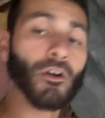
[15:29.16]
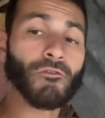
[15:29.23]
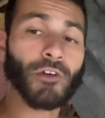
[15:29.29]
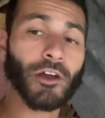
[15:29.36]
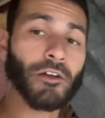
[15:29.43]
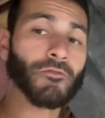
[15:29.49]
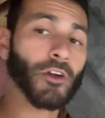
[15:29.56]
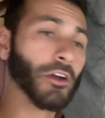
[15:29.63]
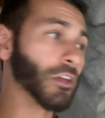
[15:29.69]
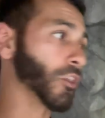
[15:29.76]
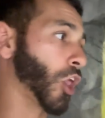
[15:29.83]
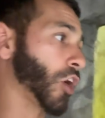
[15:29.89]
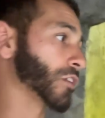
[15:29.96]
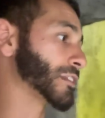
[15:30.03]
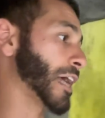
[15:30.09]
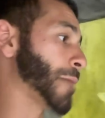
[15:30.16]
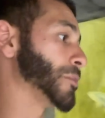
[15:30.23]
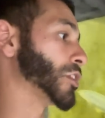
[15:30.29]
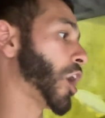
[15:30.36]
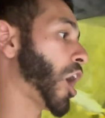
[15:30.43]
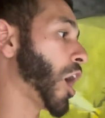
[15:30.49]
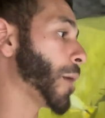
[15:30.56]
very, very long time in
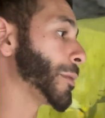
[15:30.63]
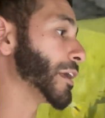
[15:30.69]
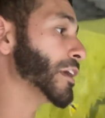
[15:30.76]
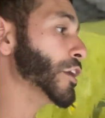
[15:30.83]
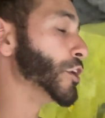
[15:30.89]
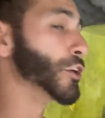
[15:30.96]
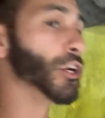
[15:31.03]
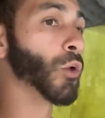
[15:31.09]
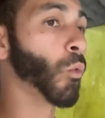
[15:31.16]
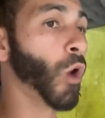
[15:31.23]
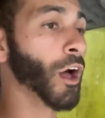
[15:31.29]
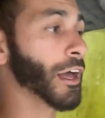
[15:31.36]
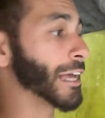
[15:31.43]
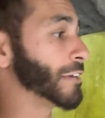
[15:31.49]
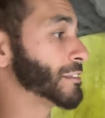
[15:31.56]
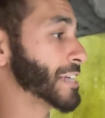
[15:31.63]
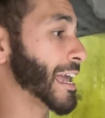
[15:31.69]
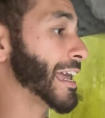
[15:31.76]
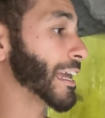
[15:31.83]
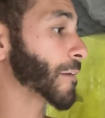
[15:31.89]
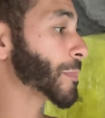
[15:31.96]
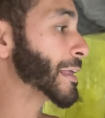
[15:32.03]
the hobby. You don't want a
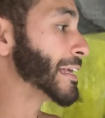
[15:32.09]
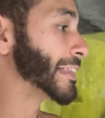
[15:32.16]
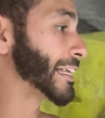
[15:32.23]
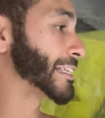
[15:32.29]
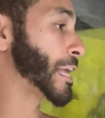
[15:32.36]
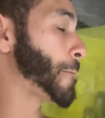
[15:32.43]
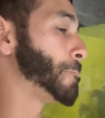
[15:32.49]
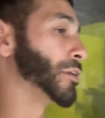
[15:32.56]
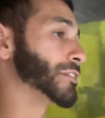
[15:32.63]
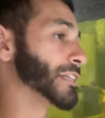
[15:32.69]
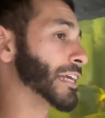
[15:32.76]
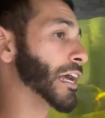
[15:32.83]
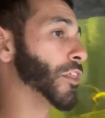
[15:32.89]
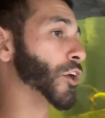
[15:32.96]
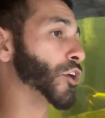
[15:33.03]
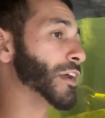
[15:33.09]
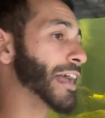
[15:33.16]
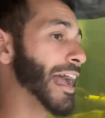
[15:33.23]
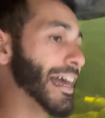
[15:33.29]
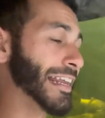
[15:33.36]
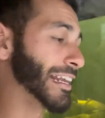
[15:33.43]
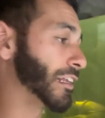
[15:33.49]
tank that gets put together
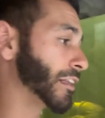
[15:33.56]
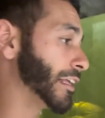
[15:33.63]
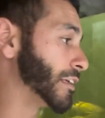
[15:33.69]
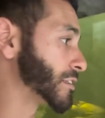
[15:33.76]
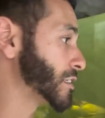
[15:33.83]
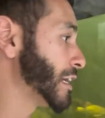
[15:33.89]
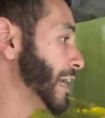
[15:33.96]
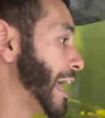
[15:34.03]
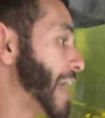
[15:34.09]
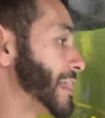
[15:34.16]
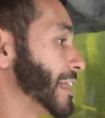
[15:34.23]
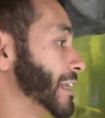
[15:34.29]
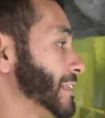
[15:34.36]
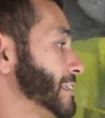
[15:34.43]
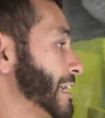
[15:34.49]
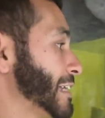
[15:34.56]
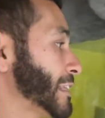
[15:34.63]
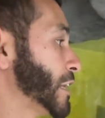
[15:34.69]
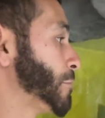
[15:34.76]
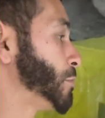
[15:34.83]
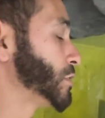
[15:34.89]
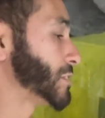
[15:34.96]
and then it leaks. And then a tank that
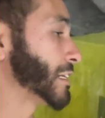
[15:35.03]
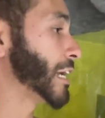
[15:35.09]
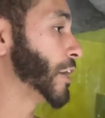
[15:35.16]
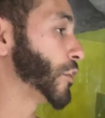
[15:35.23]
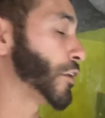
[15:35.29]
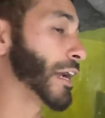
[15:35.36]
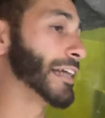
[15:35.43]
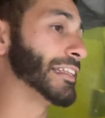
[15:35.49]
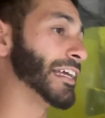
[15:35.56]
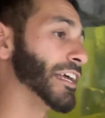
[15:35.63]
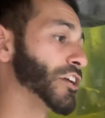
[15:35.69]
you put together and then it